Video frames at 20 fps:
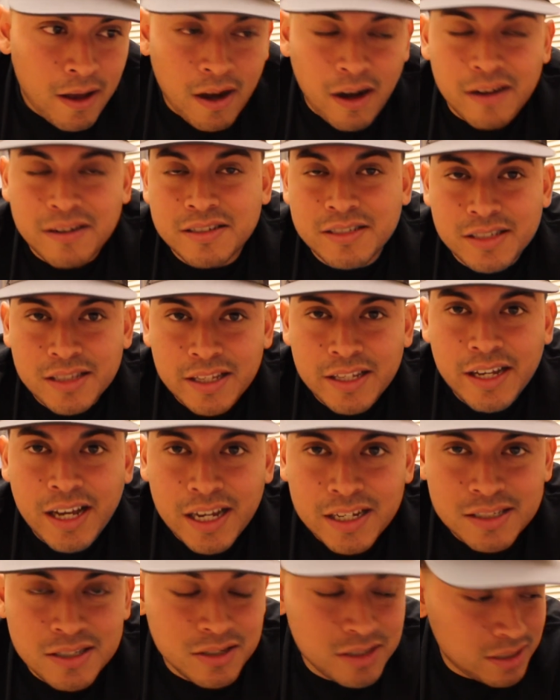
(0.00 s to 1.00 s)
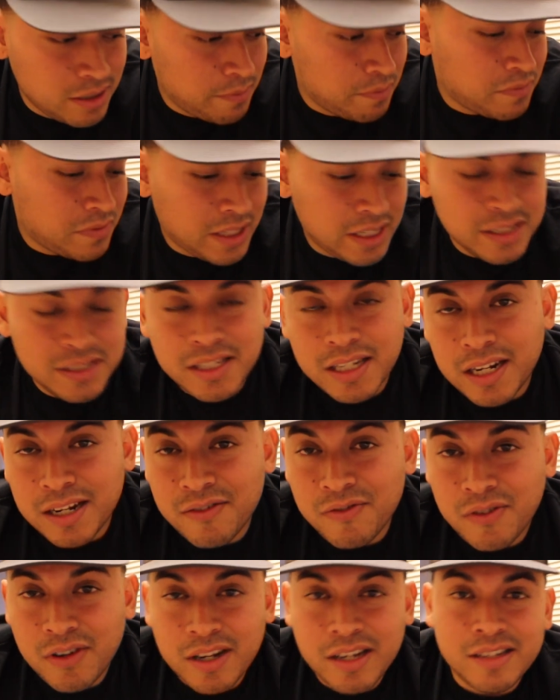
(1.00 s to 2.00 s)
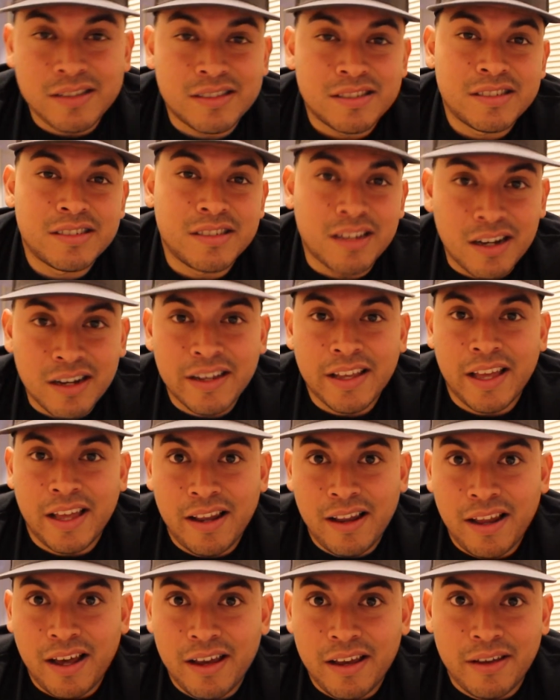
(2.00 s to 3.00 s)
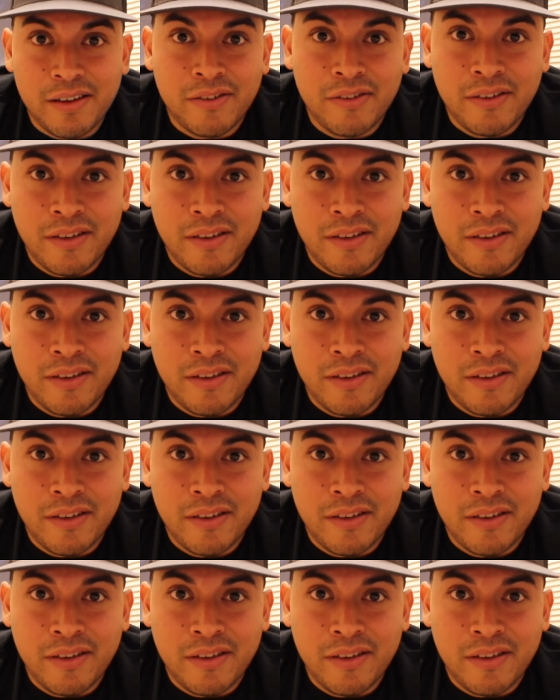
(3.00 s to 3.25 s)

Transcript: Honestly, guys, there's some things that I fucking suck at life.